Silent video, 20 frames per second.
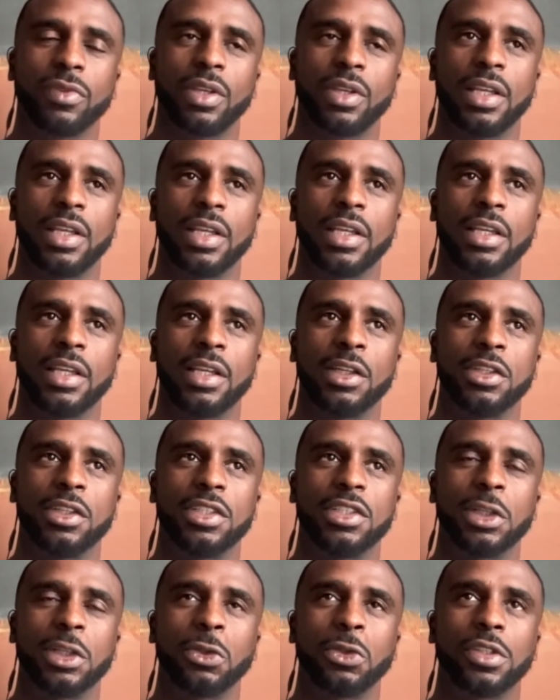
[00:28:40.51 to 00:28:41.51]
And
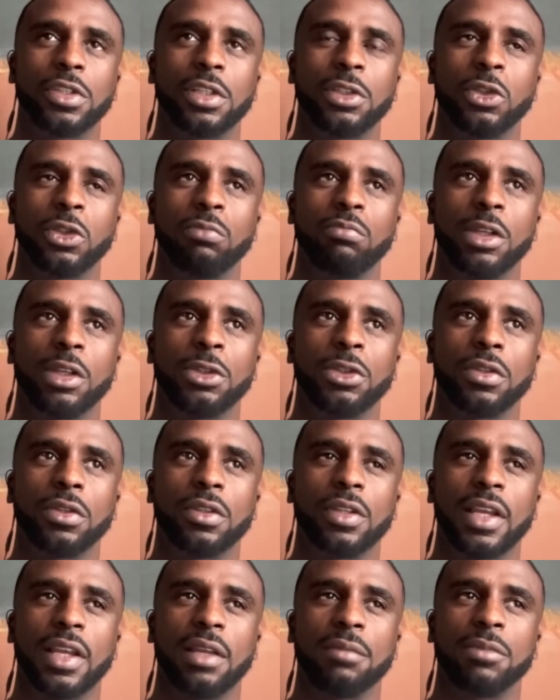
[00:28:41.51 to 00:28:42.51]
it's interesting that you
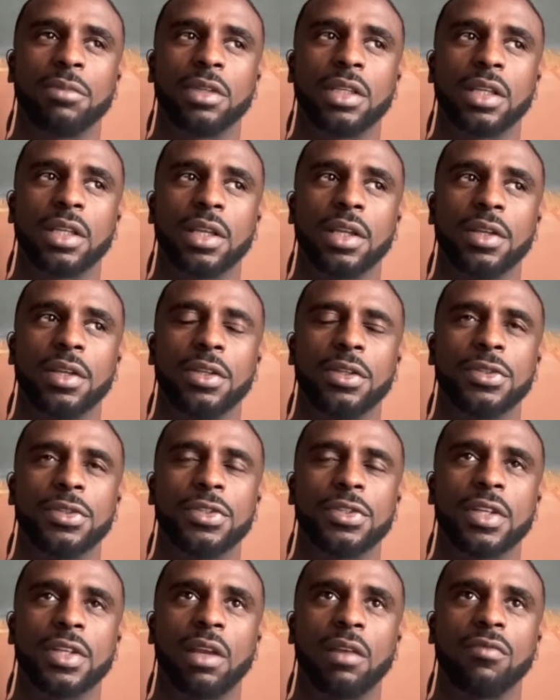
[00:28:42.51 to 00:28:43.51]
mentioned that
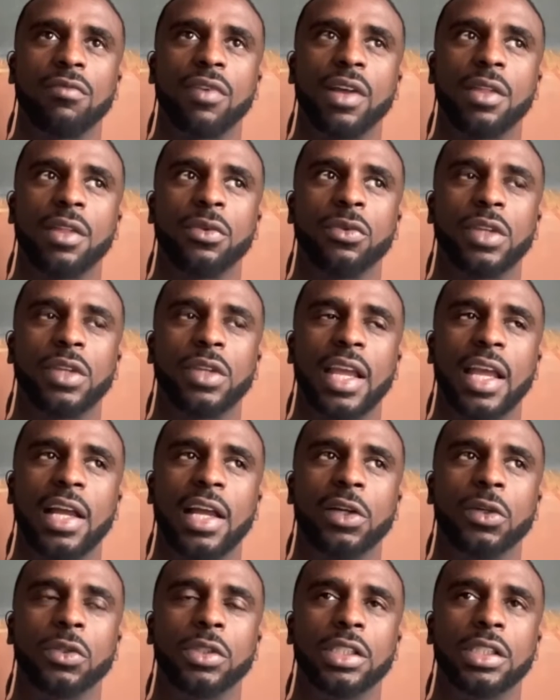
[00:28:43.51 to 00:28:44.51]
because my father
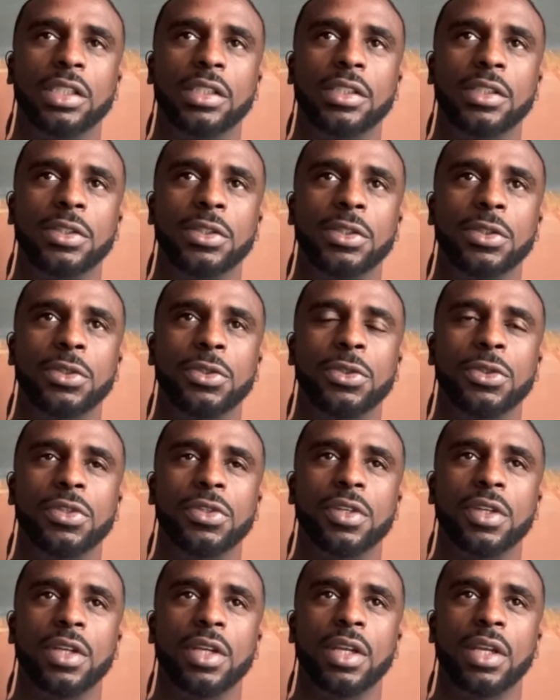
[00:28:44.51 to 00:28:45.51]
now
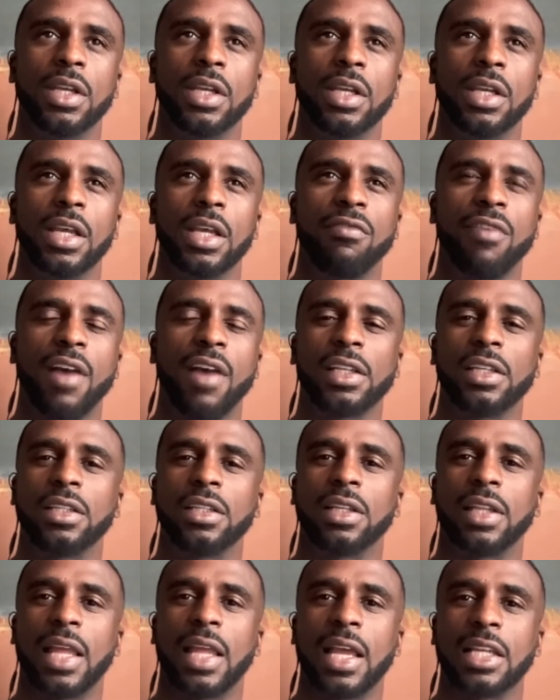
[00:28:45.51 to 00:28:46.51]
is fighting
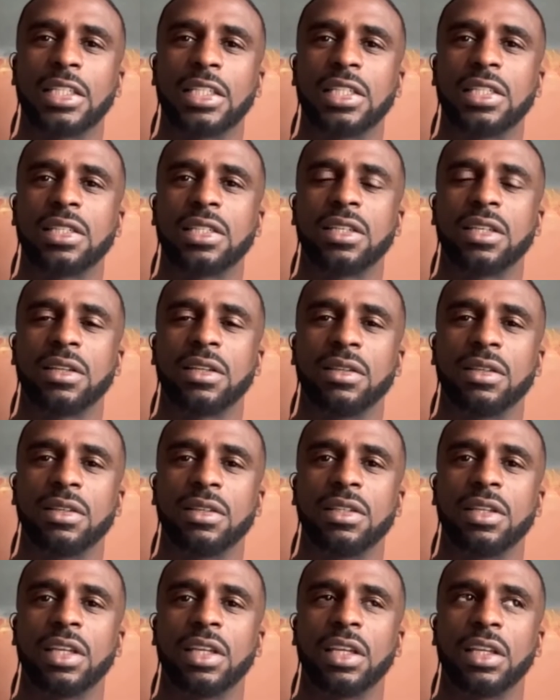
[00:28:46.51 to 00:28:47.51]
dealing
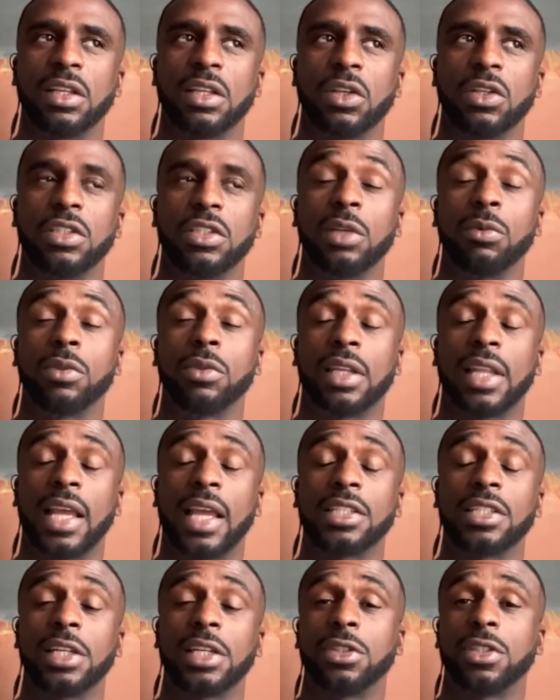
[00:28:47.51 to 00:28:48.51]
with the
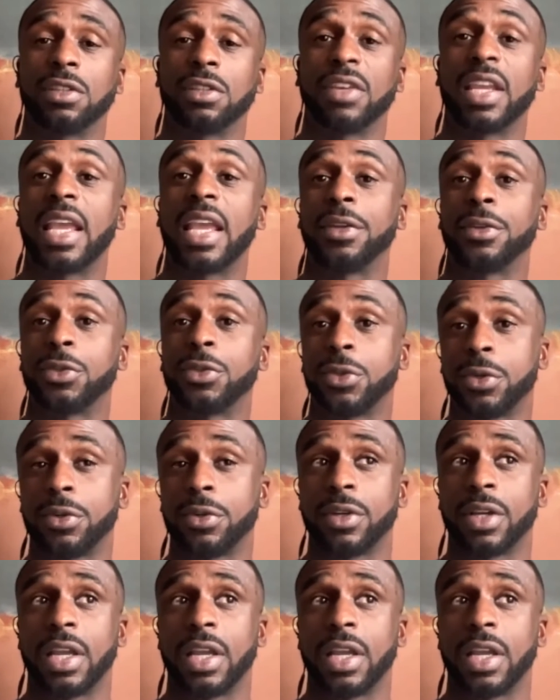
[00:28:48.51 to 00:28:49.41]
last stages of cancer.